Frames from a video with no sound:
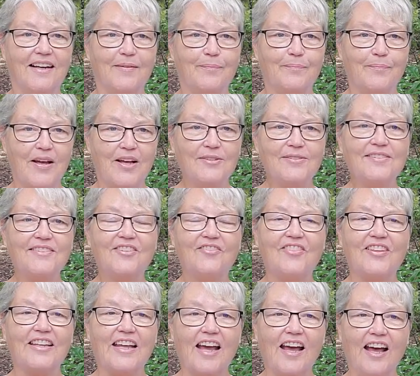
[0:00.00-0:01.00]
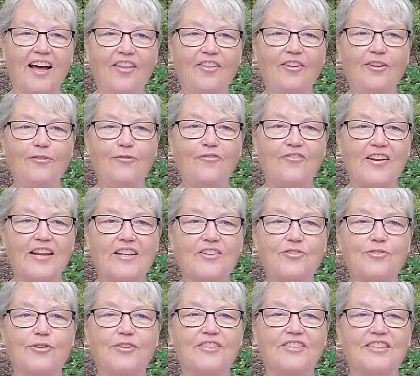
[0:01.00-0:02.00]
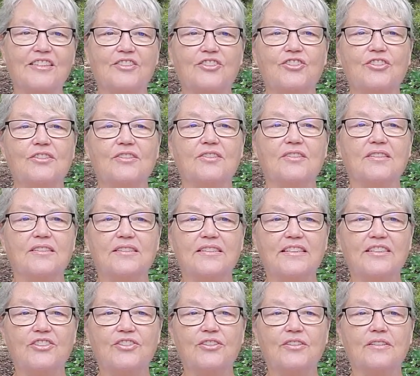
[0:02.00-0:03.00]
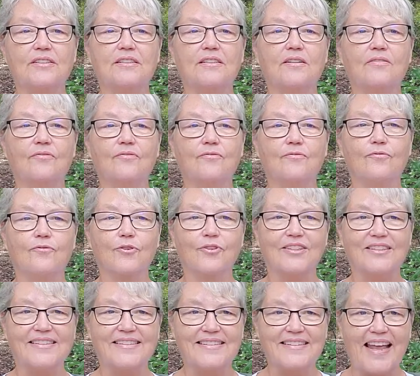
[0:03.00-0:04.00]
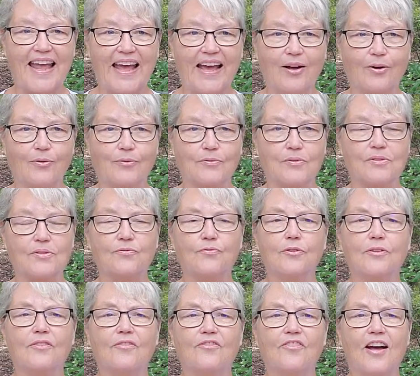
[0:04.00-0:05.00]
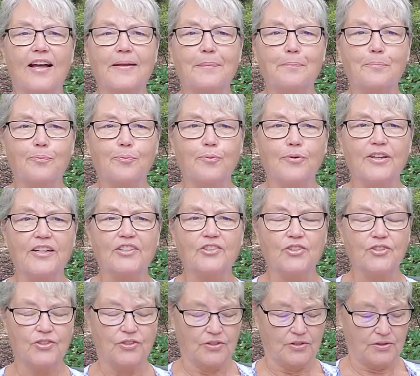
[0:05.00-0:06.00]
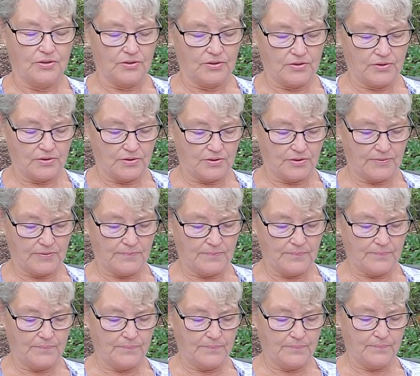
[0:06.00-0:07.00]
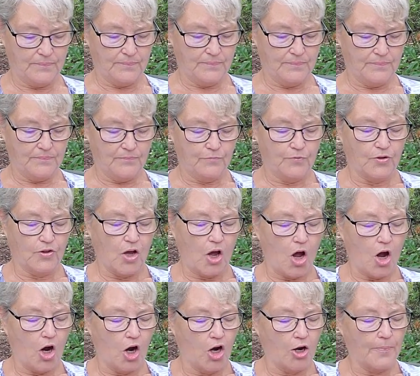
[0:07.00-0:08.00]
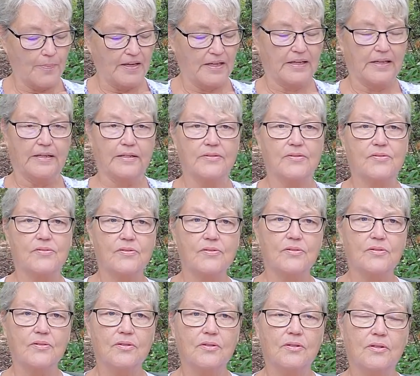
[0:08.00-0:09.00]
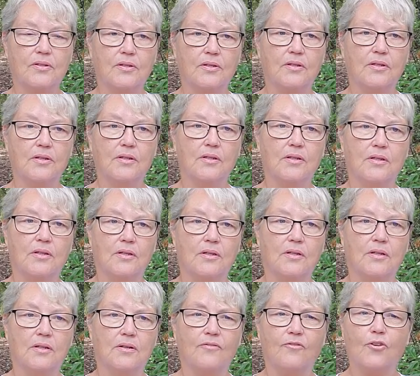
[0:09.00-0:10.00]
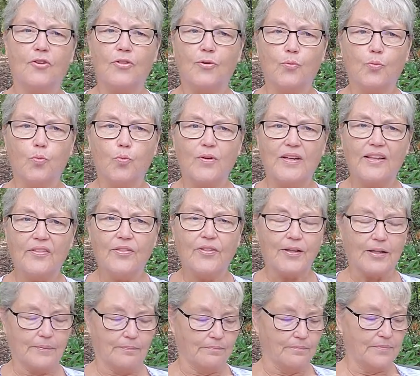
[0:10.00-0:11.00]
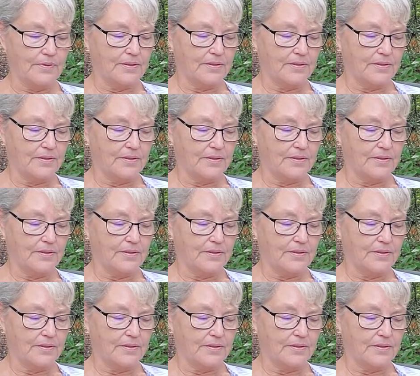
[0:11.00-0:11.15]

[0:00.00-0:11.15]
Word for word: Most of the other faith traditions listen for the sounds, for the vibrations, for the harmonies, for the rhythms.